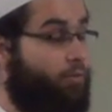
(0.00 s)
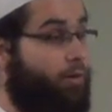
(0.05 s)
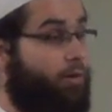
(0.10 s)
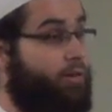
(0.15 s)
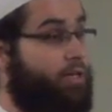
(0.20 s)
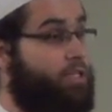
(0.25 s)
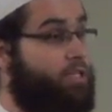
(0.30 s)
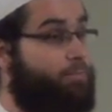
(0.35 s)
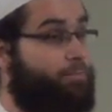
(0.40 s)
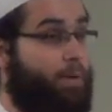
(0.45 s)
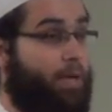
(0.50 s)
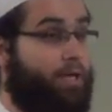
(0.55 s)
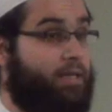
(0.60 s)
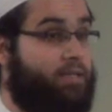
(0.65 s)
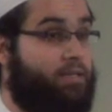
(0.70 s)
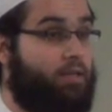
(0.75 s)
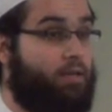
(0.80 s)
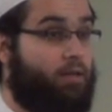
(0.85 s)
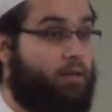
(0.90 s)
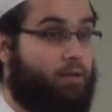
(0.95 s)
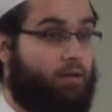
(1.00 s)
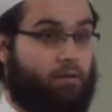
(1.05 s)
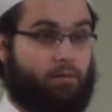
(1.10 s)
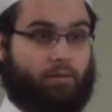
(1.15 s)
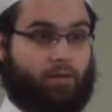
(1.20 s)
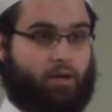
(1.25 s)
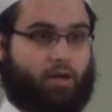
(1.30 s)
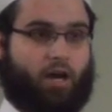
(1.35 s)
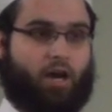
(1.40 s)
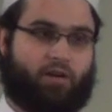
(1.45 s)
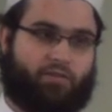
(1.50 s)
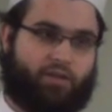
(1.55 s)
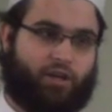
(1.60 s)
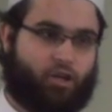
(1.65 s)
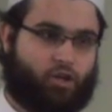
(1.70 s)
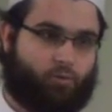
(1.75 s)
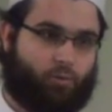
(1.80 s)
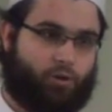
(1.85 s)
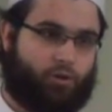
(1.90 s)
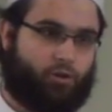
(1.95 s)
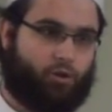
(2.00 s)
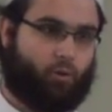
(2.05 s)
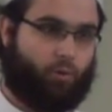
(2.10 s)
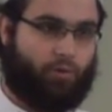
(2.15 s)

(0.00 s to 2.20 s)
not respect the covenants with you,